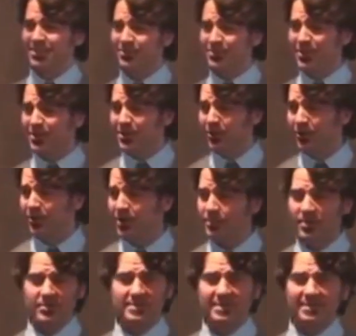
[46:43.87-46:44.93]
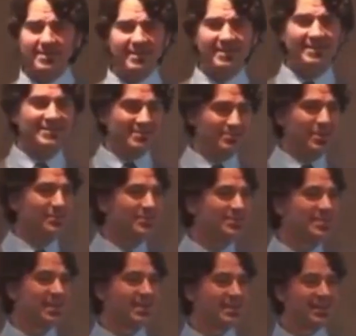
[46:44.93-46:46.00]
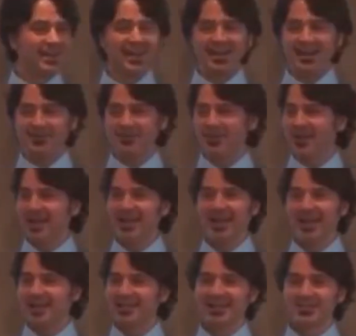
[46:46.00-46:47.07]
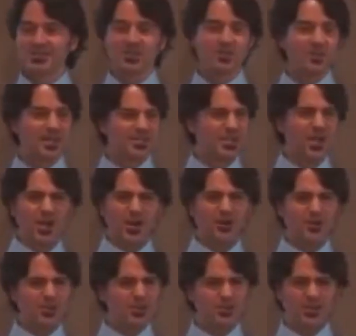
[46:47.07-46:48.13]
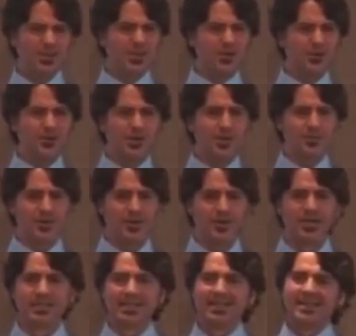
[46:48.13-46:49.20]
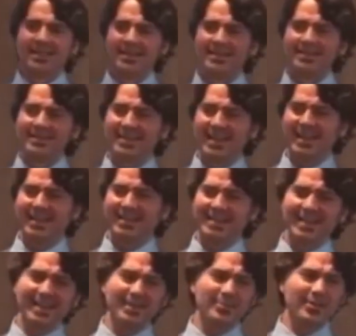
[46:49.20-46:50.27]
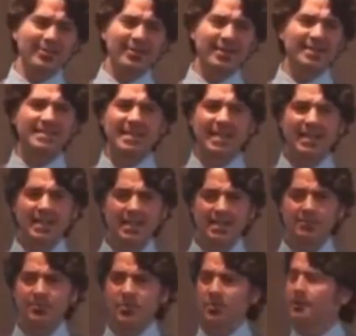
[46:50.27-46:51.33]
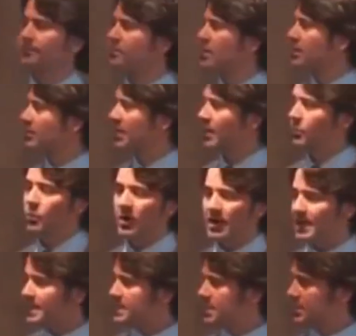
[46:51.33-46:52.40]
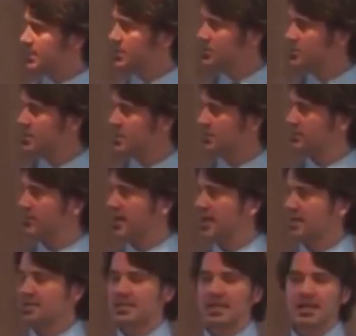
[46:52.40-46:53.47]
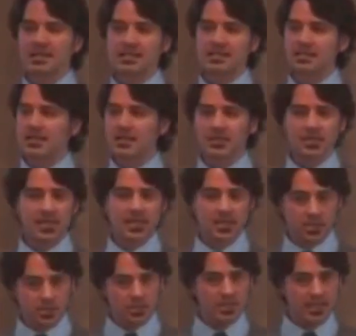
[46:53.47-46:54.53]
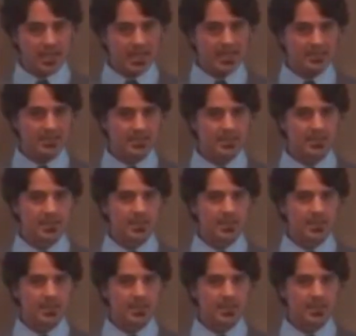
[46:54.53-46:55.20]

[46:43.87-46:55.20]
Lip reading: You look horrible. Did people tell you that ever? I had that so much. Oh, you look horrible. Okay, yeah, I better not diet anymore. But I wanted to lose the fat and toxin here, and I could not.